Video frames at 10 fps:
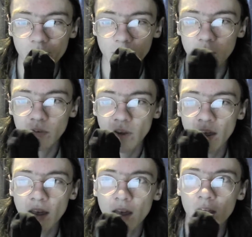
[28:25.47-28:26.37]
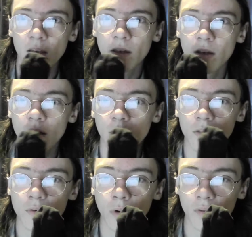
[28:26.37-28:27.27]
say
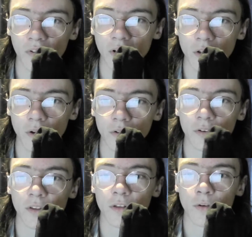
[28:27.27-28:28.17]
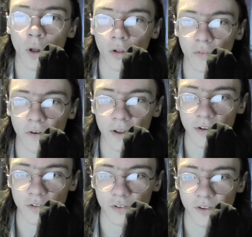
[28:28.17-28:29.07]
they're all very good, they're all very
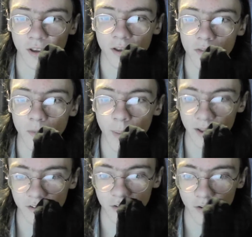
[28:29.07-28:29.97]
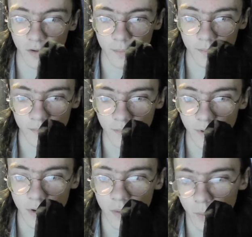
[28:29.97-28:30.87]
interesting. The best,
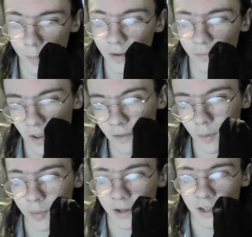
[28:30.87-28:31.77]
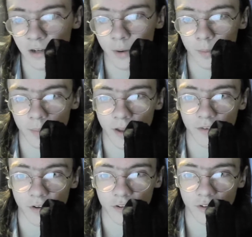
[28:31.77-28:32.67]
well, my favourite Brian Eno album that I've
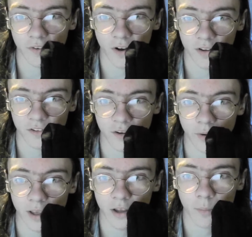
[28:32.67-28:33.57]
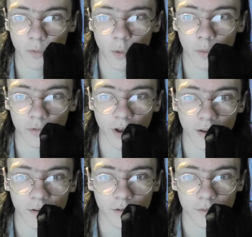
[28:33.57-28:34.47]
heard so far is still Here Come the Warm
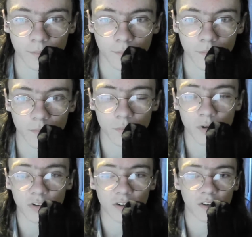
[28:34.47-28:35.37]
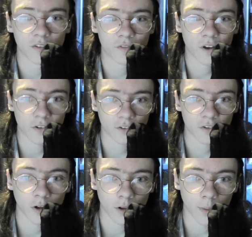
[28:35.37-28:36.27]
Jets, which is his first
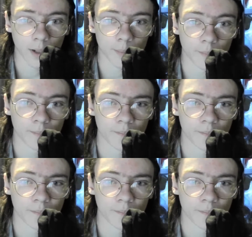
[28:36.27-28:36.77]
solo album.